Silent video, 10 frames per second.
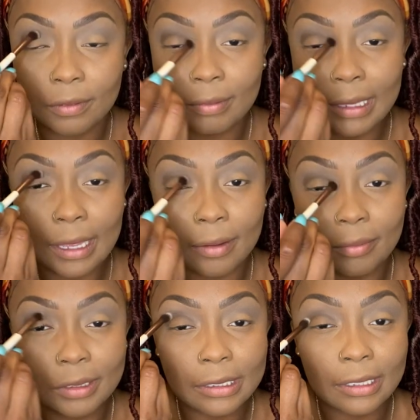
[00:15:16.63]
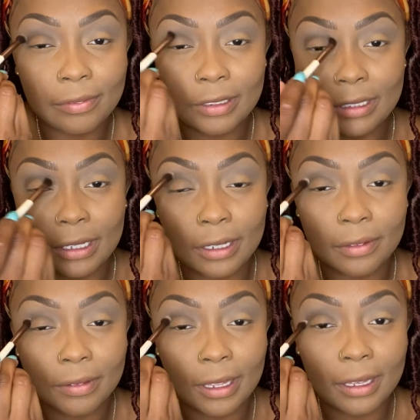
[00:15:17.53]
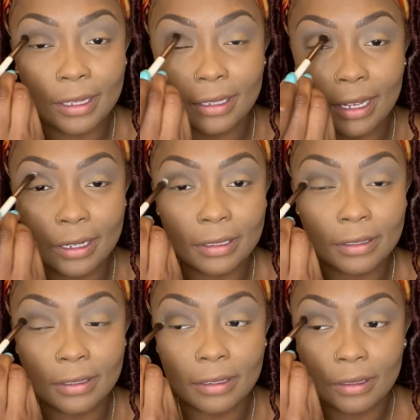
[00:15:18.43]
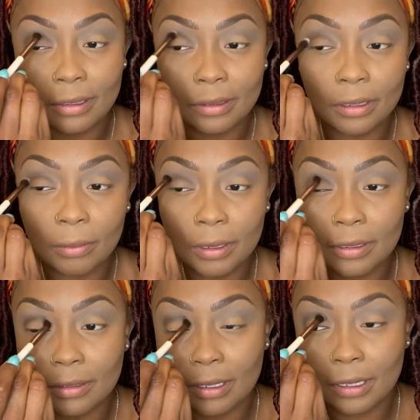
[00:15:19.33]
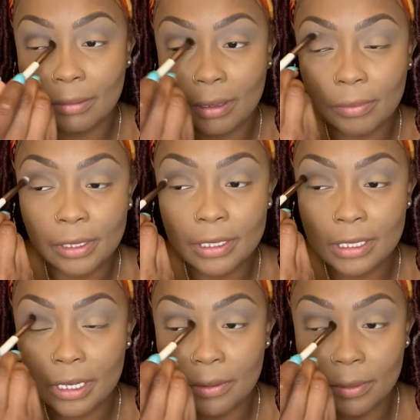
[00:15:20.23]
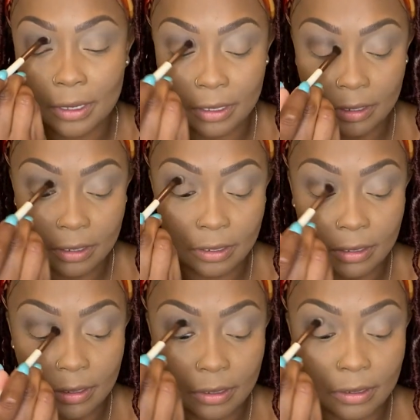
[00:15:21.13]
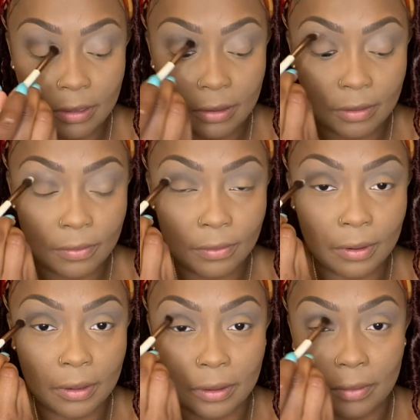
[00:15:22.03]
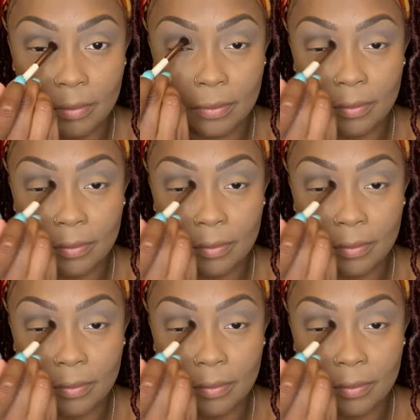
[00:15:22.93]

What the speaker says: yeah, just love yourself. Like that is the biggest thing. My biggest takeaway from